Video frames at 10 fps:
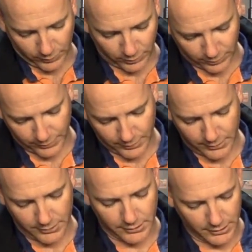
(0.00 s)
on
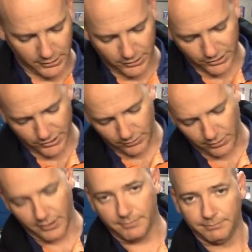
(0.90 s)
each
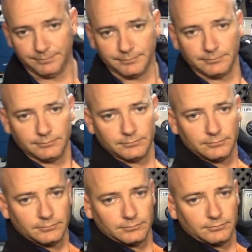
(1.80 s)
side.
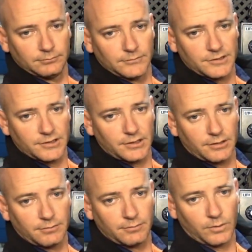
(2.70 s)

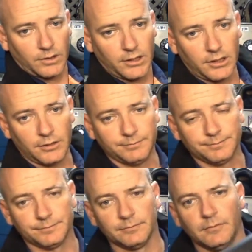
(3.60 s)
So voila,
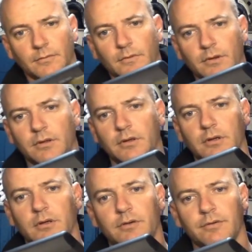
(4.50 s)

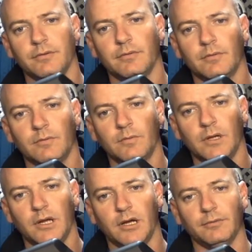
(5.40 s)
and
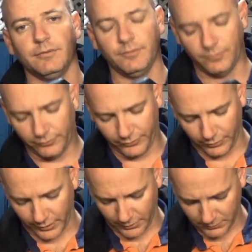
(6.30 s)
voila. We've also
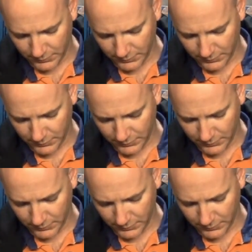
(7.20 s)
got